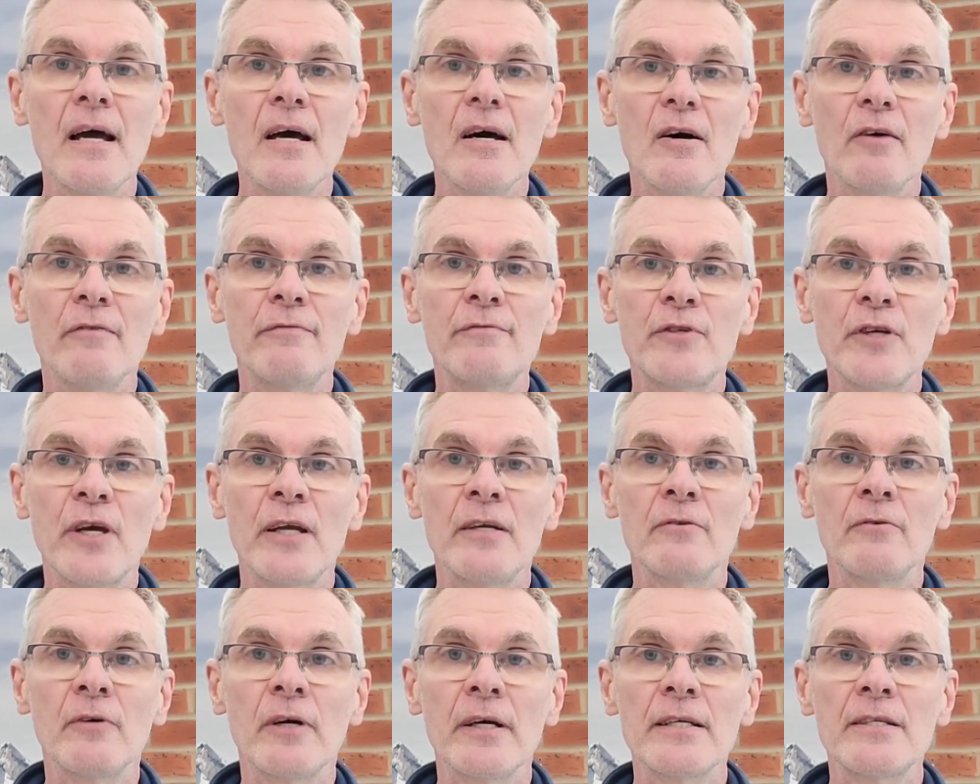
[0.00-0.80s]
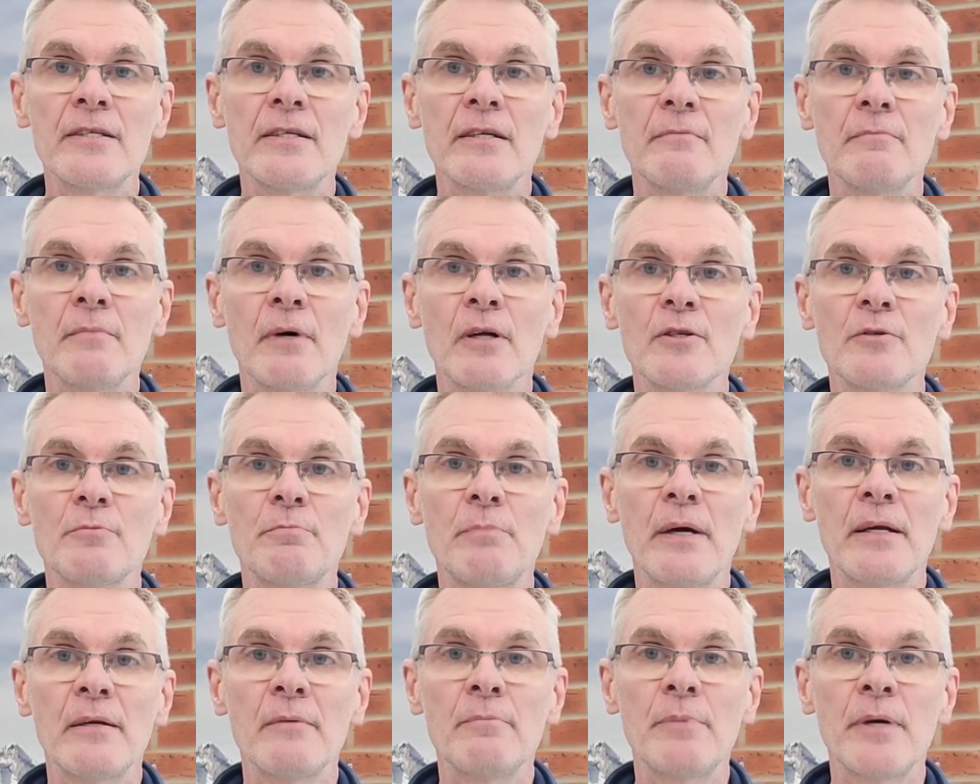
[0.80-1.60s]
of generating much
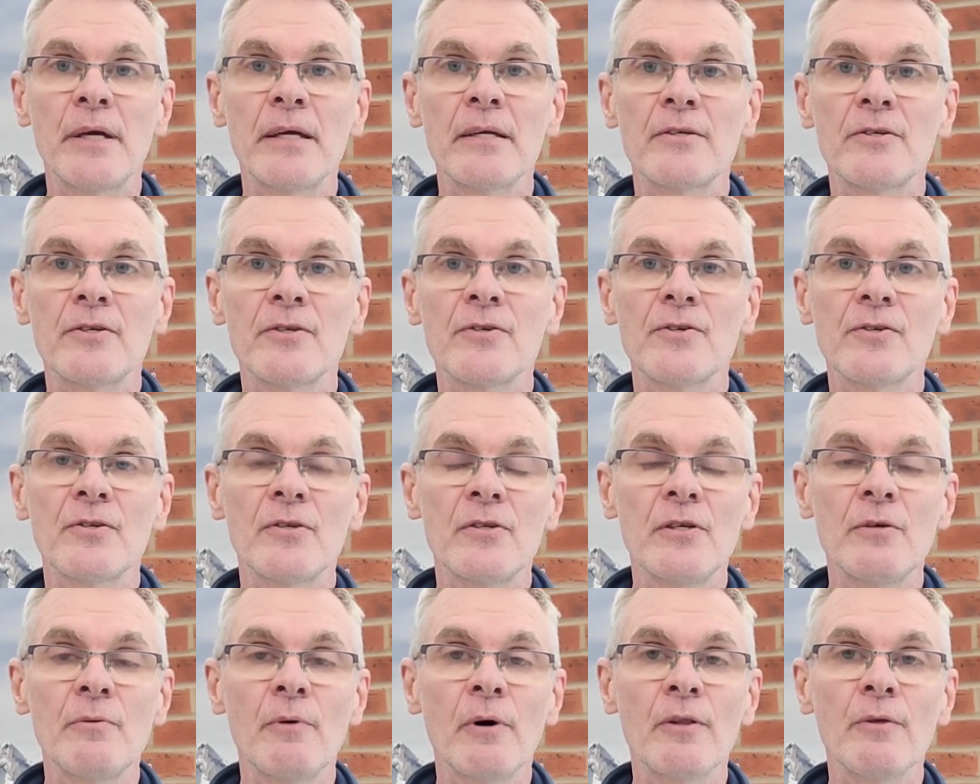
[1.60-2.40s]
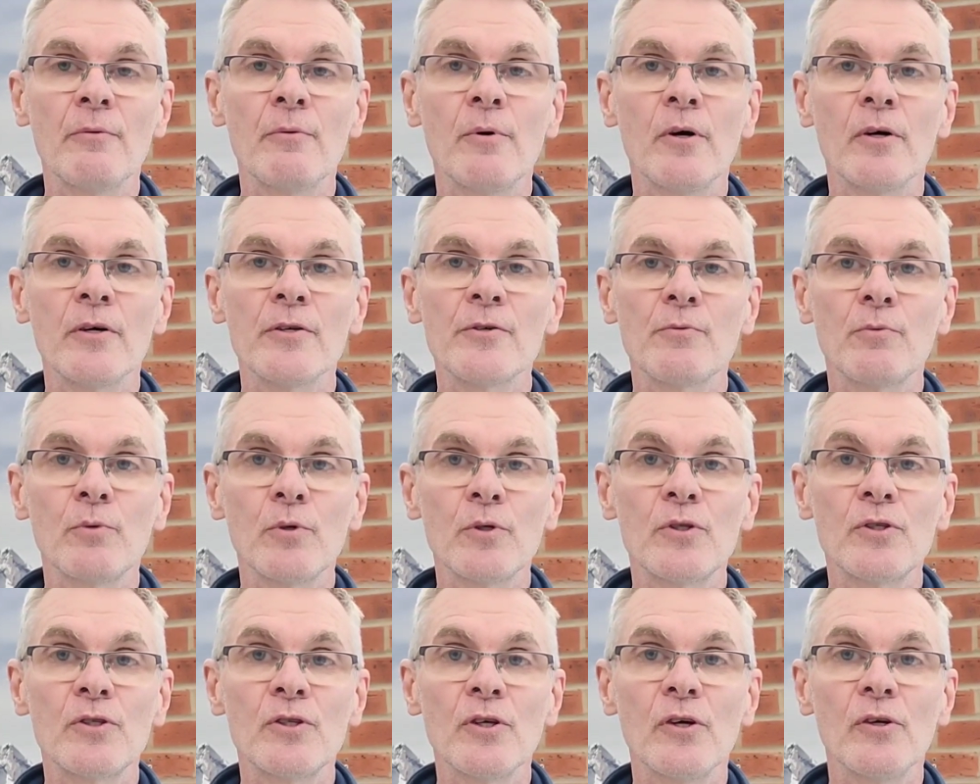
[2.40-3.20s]
better pictures than you otherwise
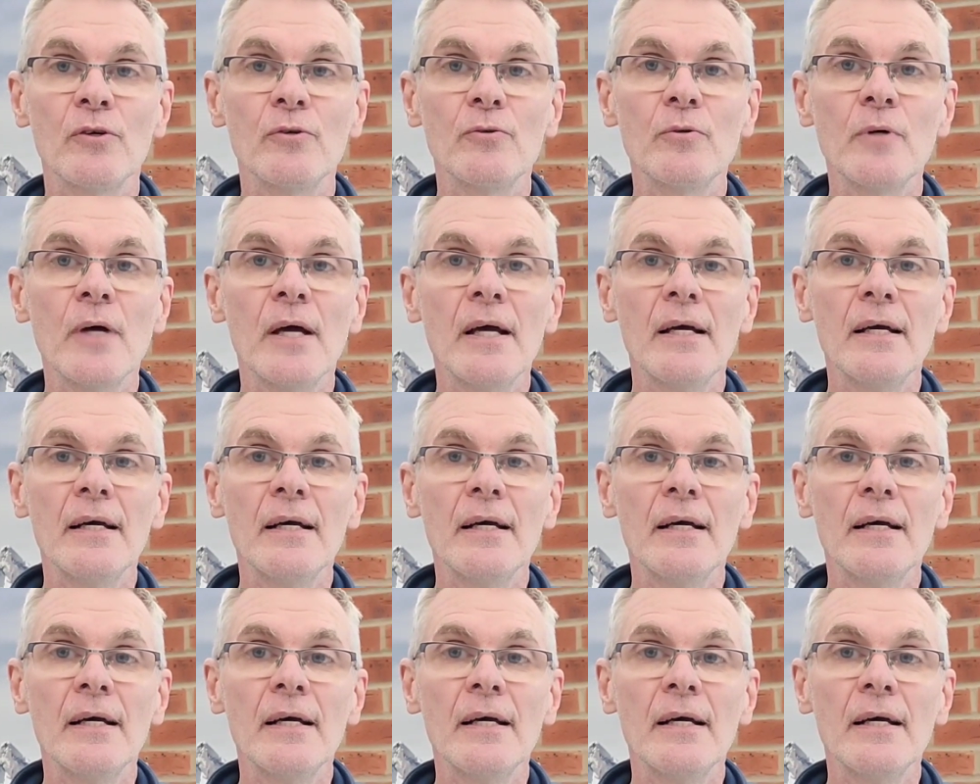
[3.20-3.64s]
would do